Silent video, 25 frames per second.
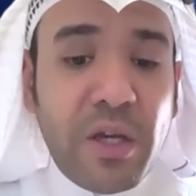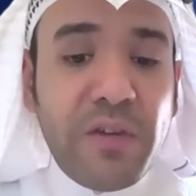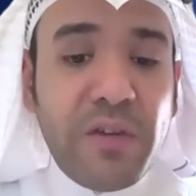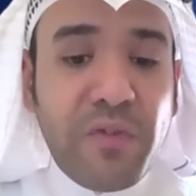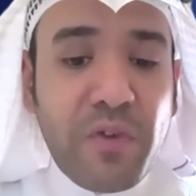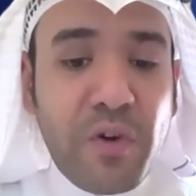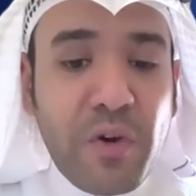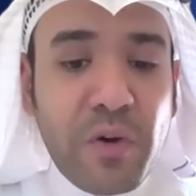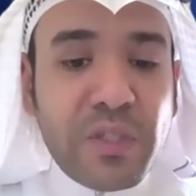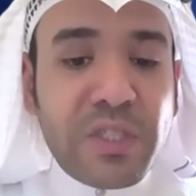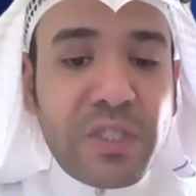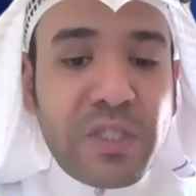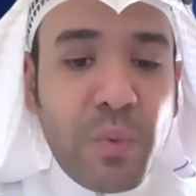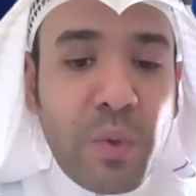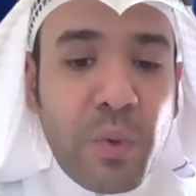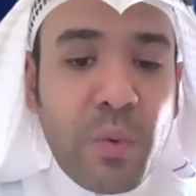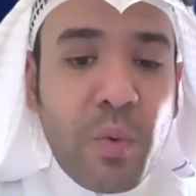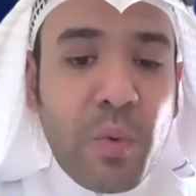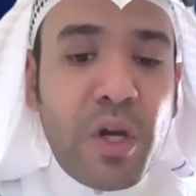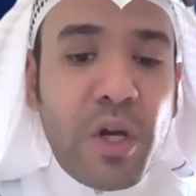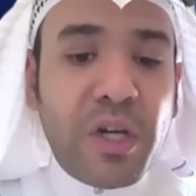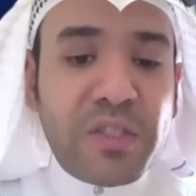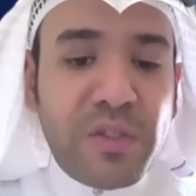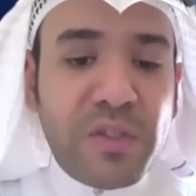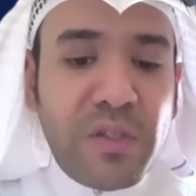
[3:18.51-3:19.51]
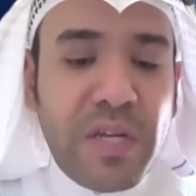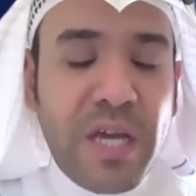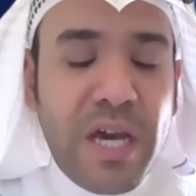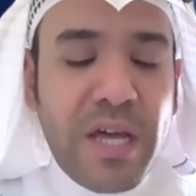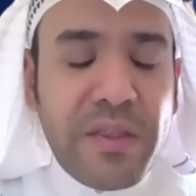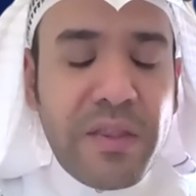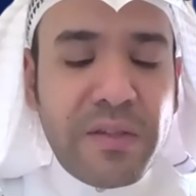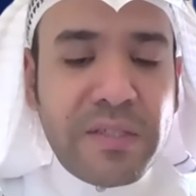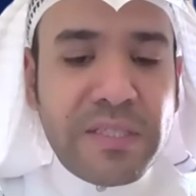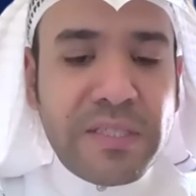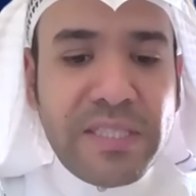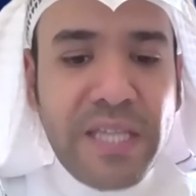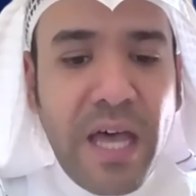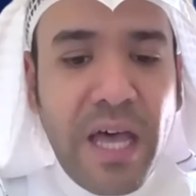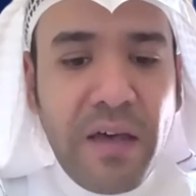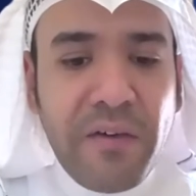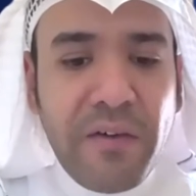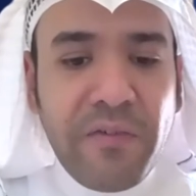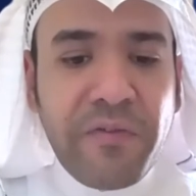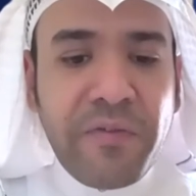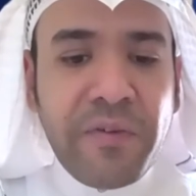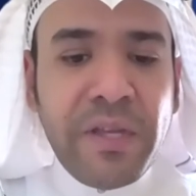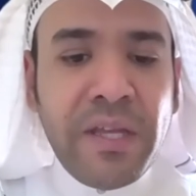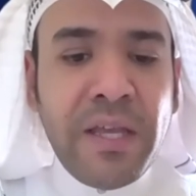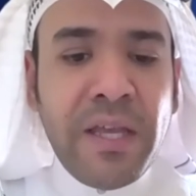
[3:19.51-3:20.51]
Of course, we worked on other
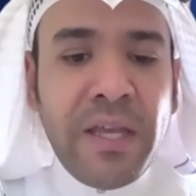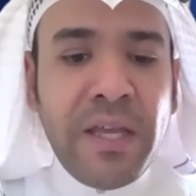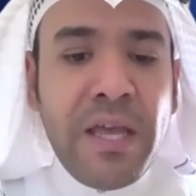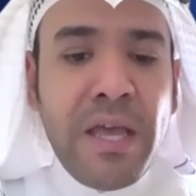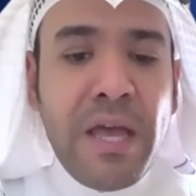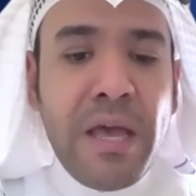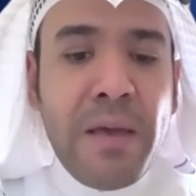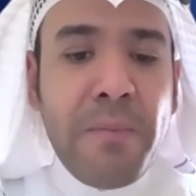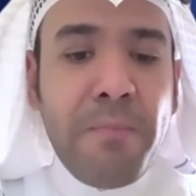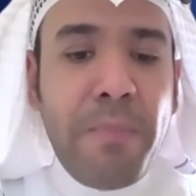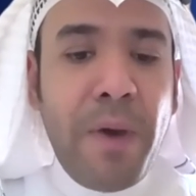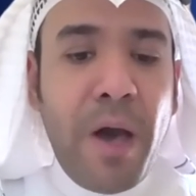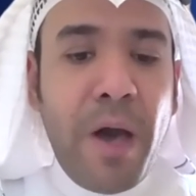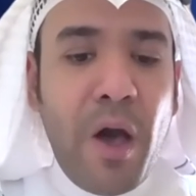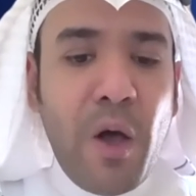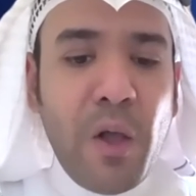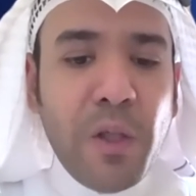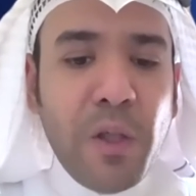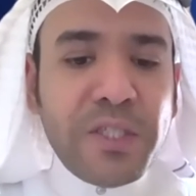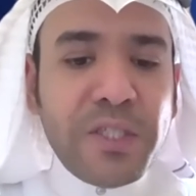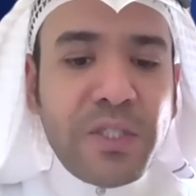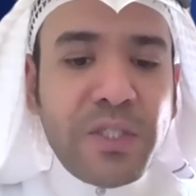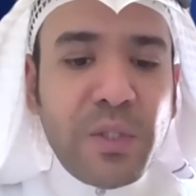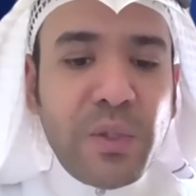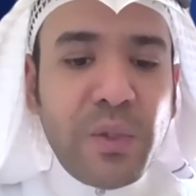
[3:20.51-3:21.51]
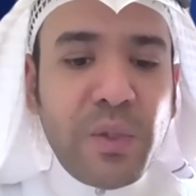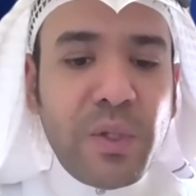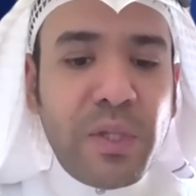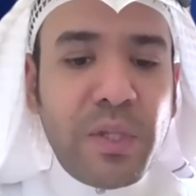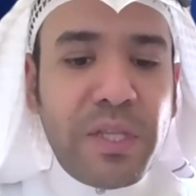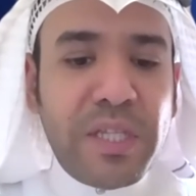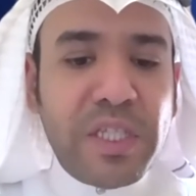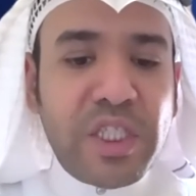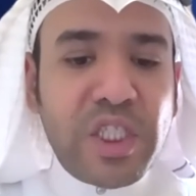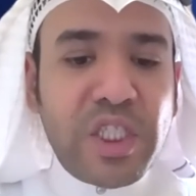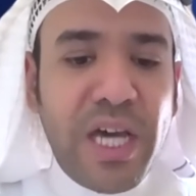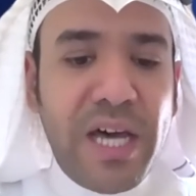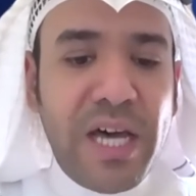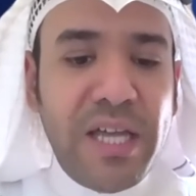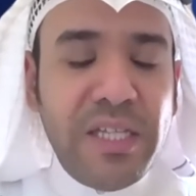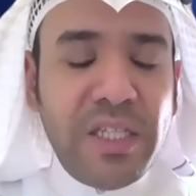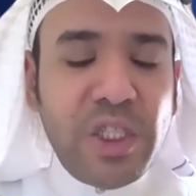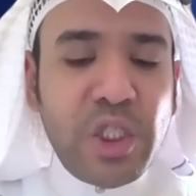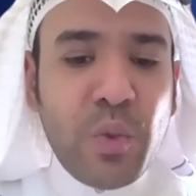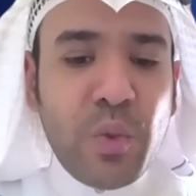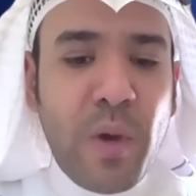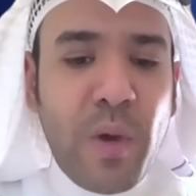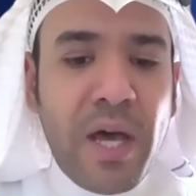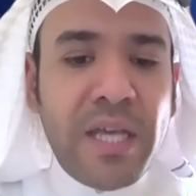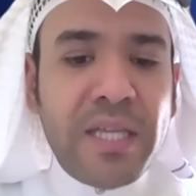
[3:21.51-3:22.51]
stuff, but also the
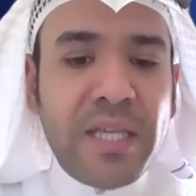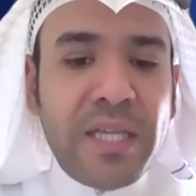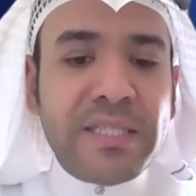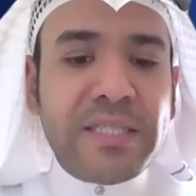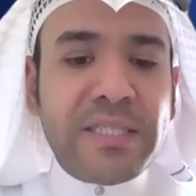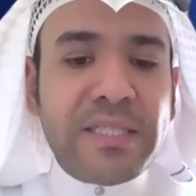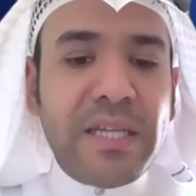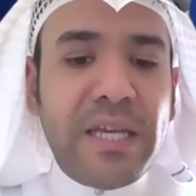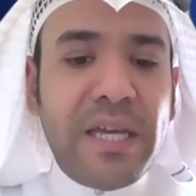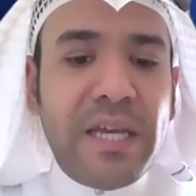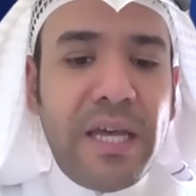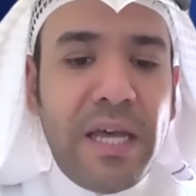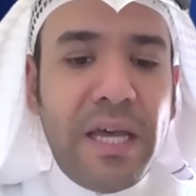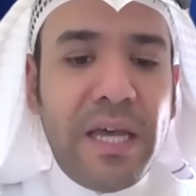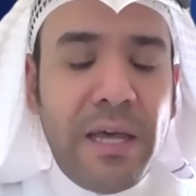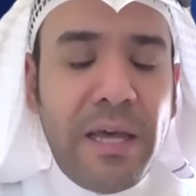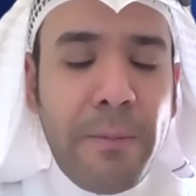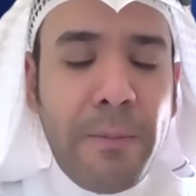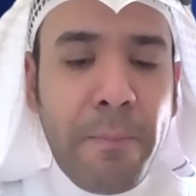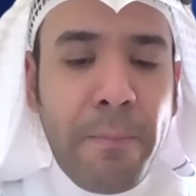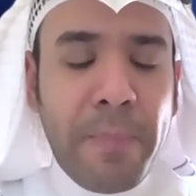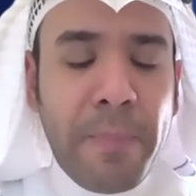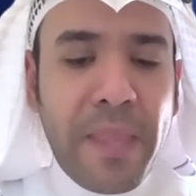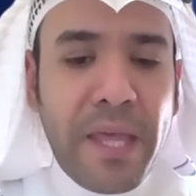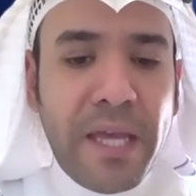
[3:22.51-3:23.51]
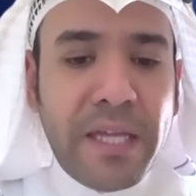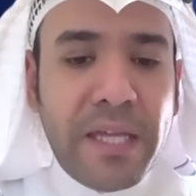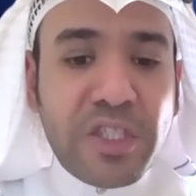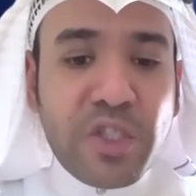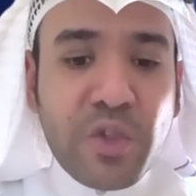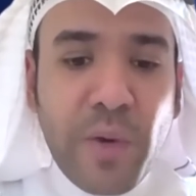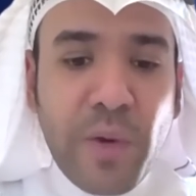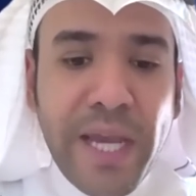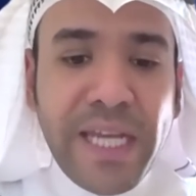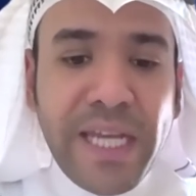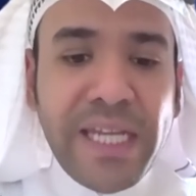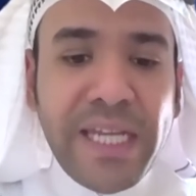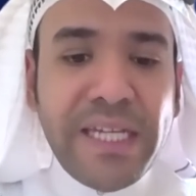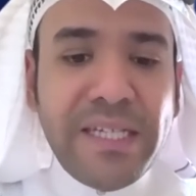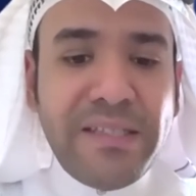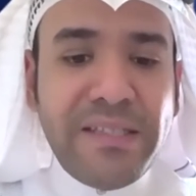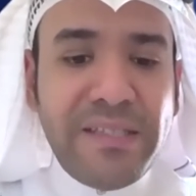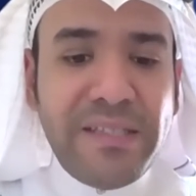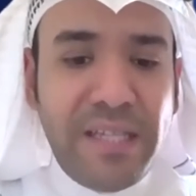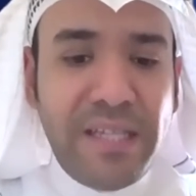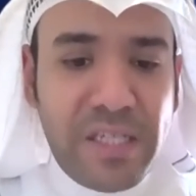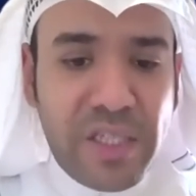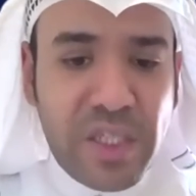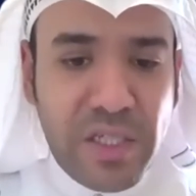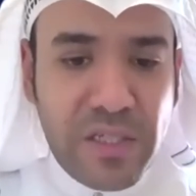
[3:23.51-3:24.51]
challenge was um, uh, training
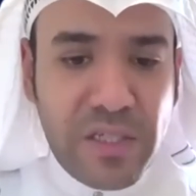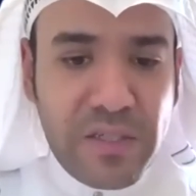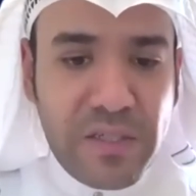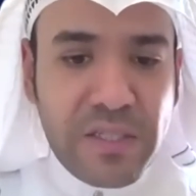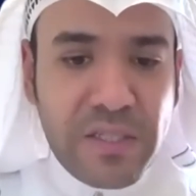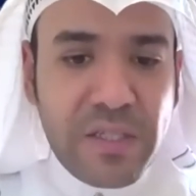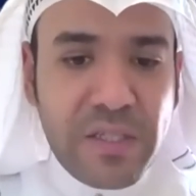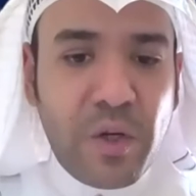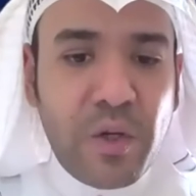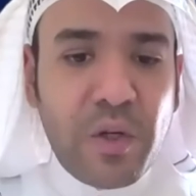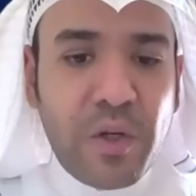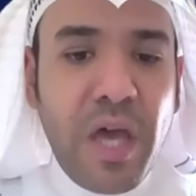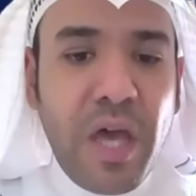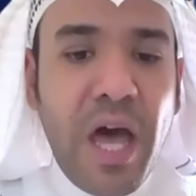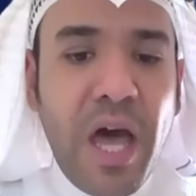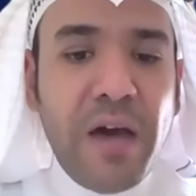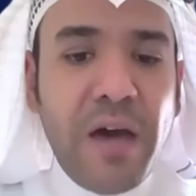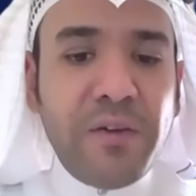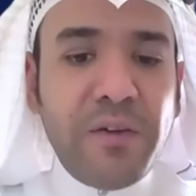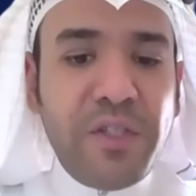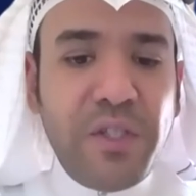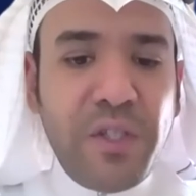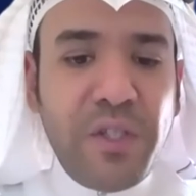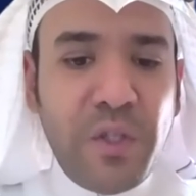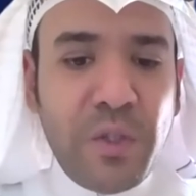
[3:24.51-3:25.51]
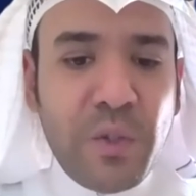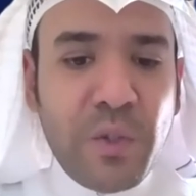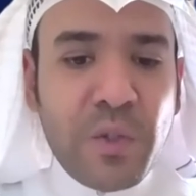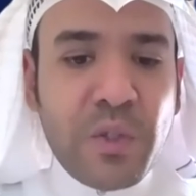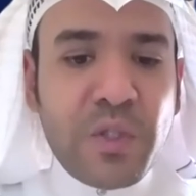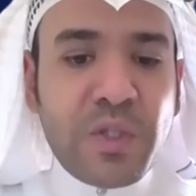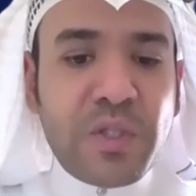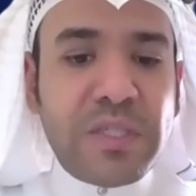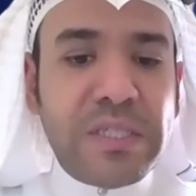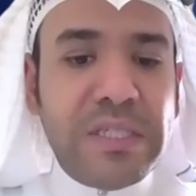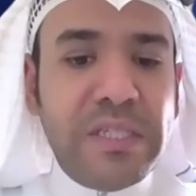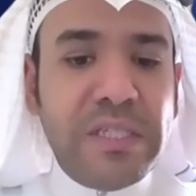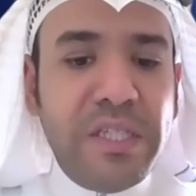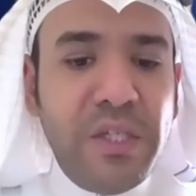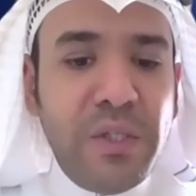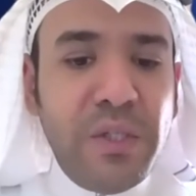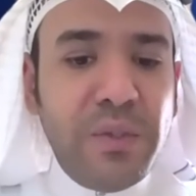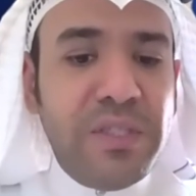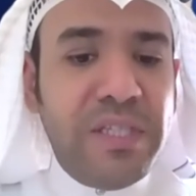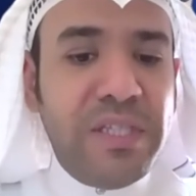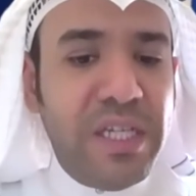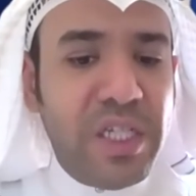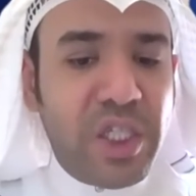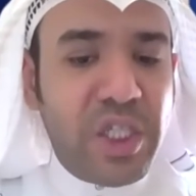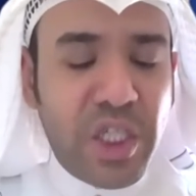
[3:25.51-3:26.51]
teachers on how to use new
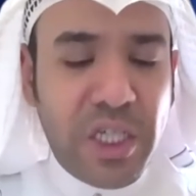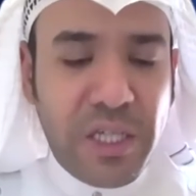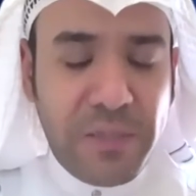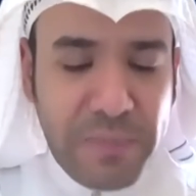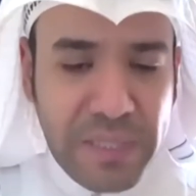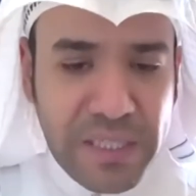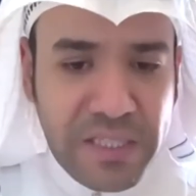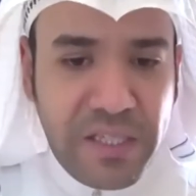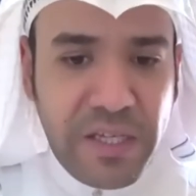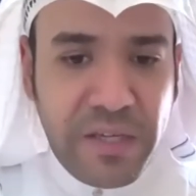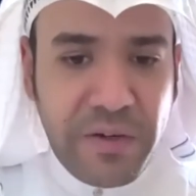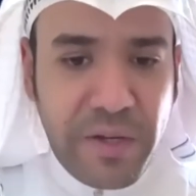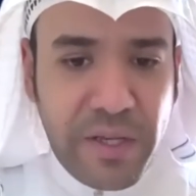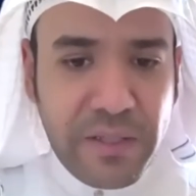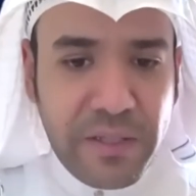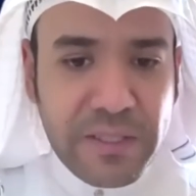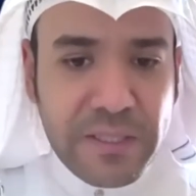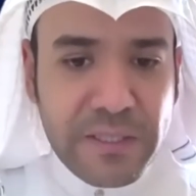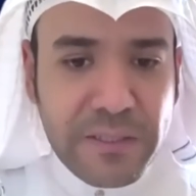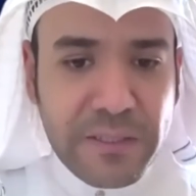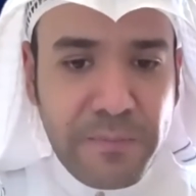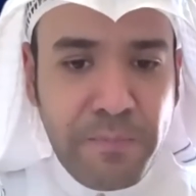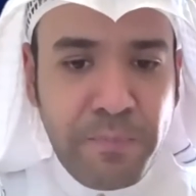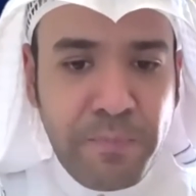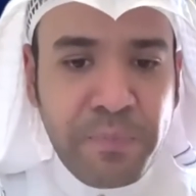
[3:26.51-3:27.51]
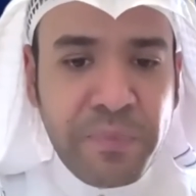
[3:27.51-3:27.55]
teaching materials